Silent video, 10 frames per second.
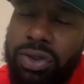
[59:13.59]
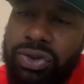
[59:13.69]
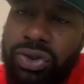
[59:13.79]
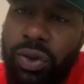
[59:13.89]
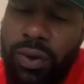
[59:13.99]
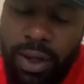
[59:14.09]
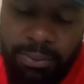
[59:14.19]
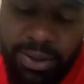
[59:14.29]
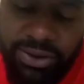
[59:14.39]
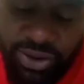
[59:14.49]

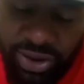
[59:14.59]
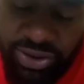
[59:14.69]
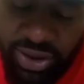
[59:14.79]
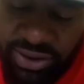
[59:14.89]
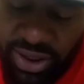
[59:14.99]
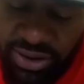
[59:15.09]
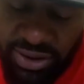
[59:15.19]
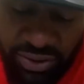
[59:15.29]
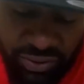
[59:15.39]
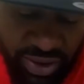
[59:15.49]
So it's
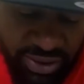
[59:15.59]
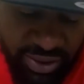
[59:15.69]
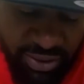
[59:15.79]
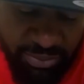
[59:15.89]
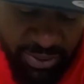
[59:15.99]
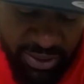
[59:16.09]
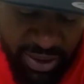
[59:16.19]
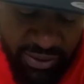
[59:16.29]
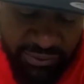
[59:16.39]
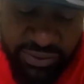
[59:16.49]
actually a great time to be alive.